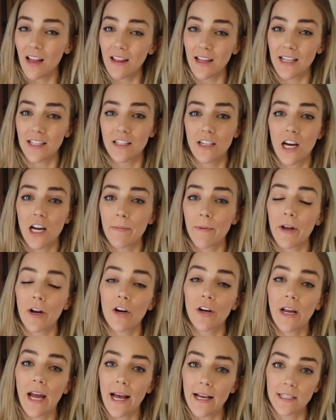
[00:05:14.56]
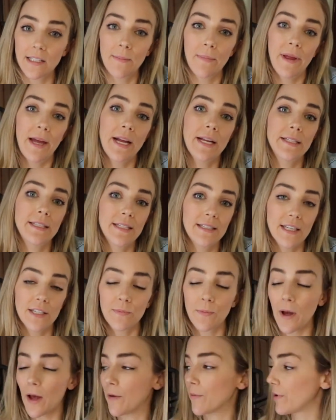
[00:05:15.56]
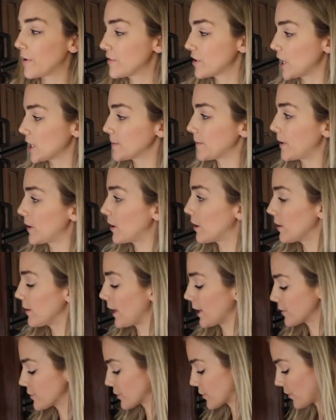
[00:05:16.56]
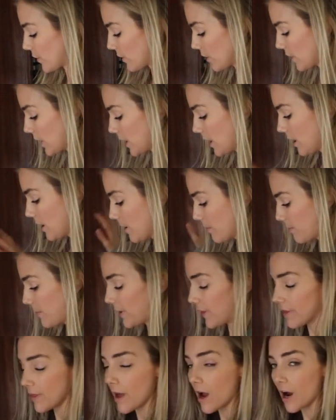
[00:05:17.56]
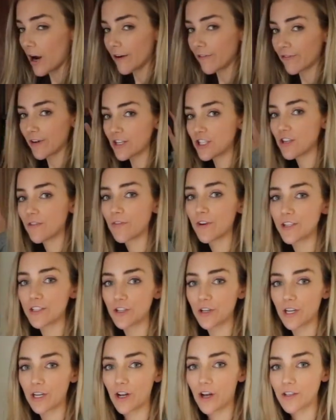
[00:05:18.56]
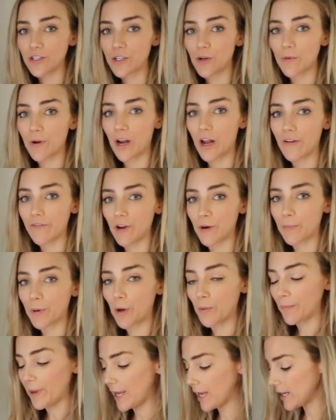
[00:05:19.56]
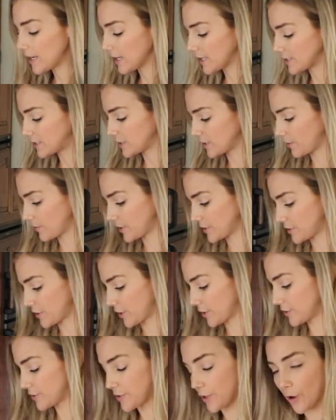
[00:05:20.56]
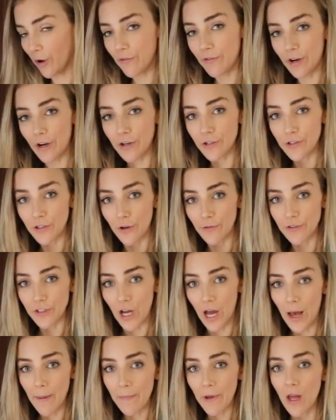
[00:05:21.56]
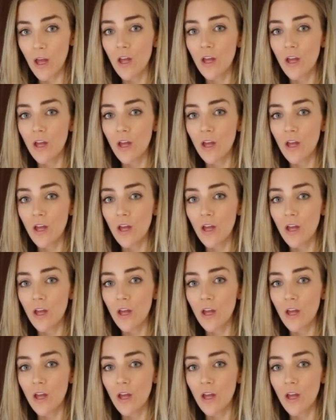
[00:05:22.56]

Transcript: Let's talk about our gas appliances as well. We've talked about our electrical, but our fridge and freezer can also run off our propane, and so does our stove and our stove top.